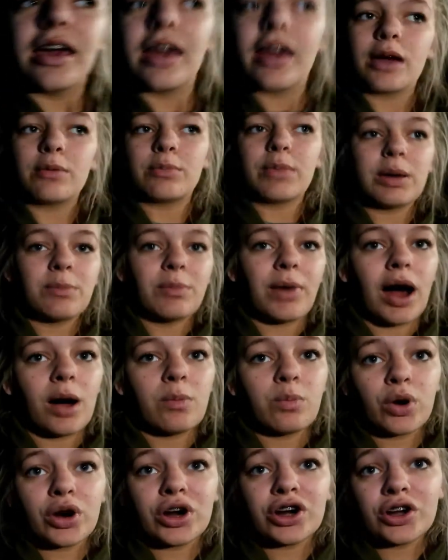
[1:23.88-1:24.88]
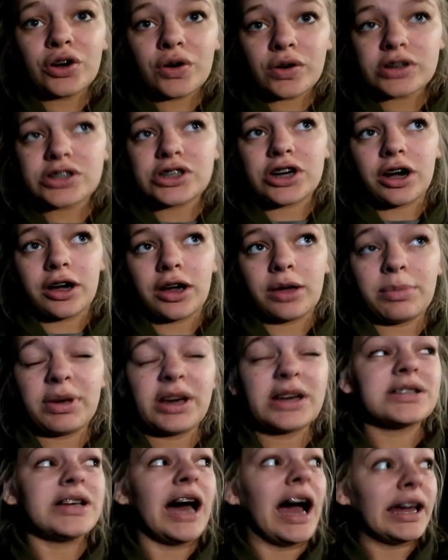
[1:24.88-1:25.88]
and my mom, we're gonna go to Target
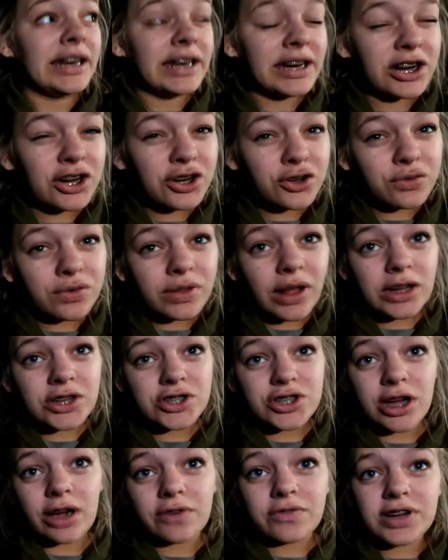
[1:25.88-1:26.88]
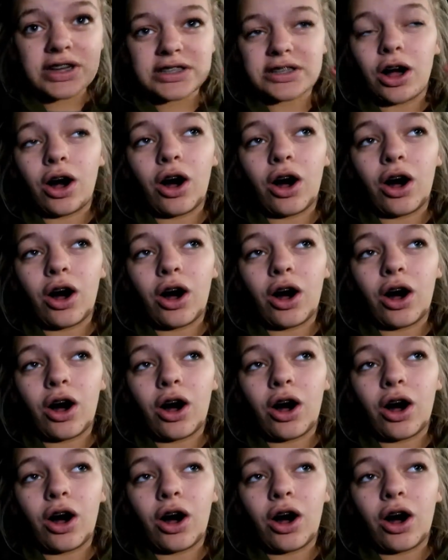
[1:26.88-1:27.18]
because I need a new flash drive because